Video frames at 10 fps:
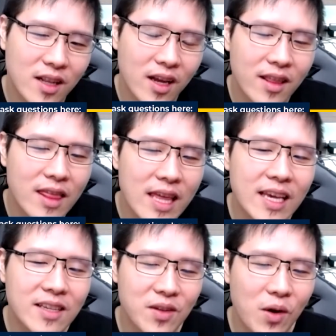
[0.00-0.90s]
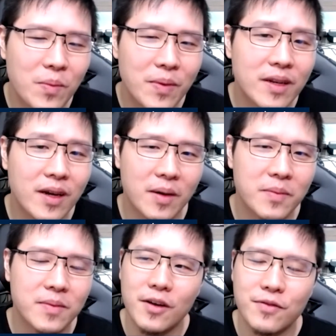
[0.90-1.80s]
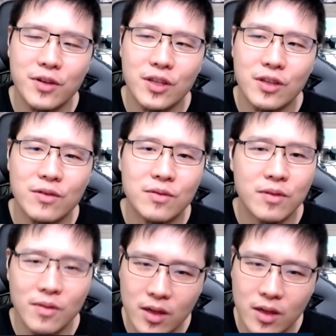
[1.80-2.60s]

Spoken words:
lot of things opened up for you